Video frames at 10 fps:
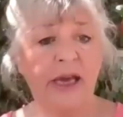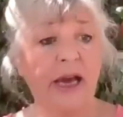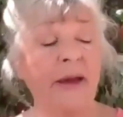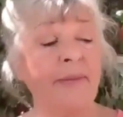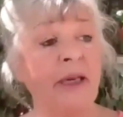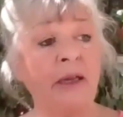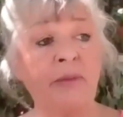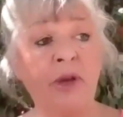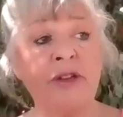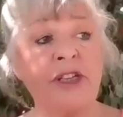Yeah, I mean, and
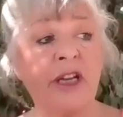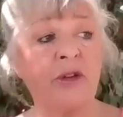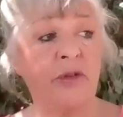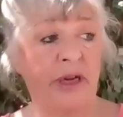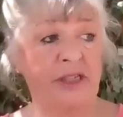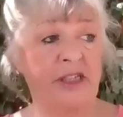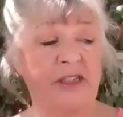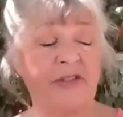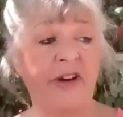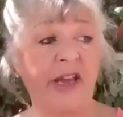music always is
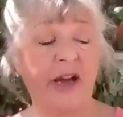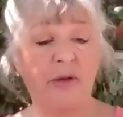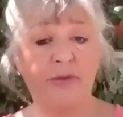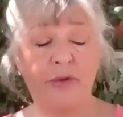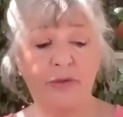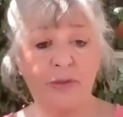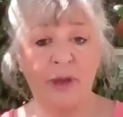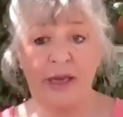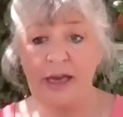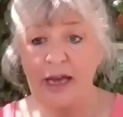very helpful for
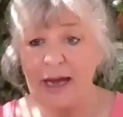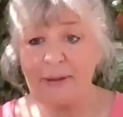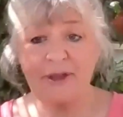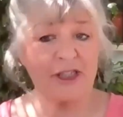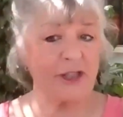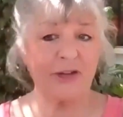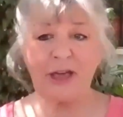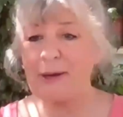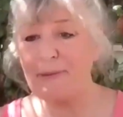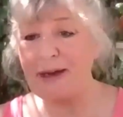me. I'm just
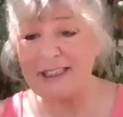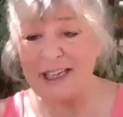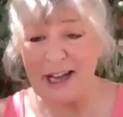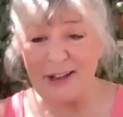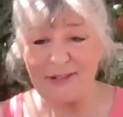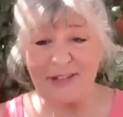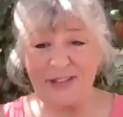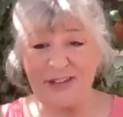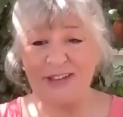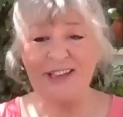looking at myself in
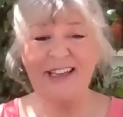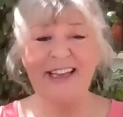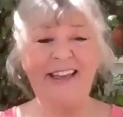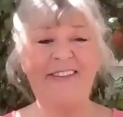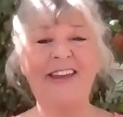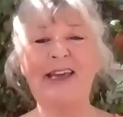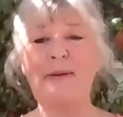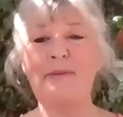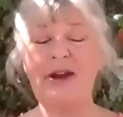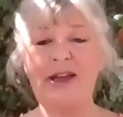the
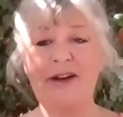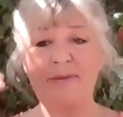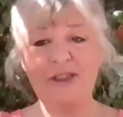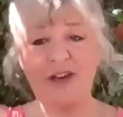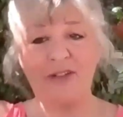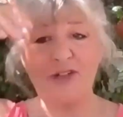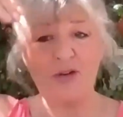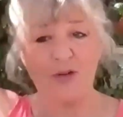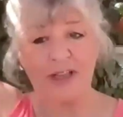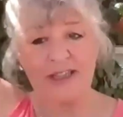camera here. I've got
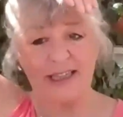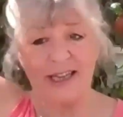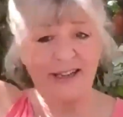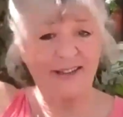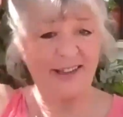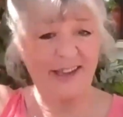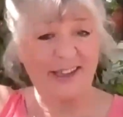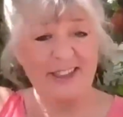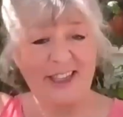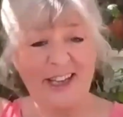all these light things.
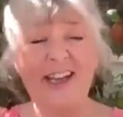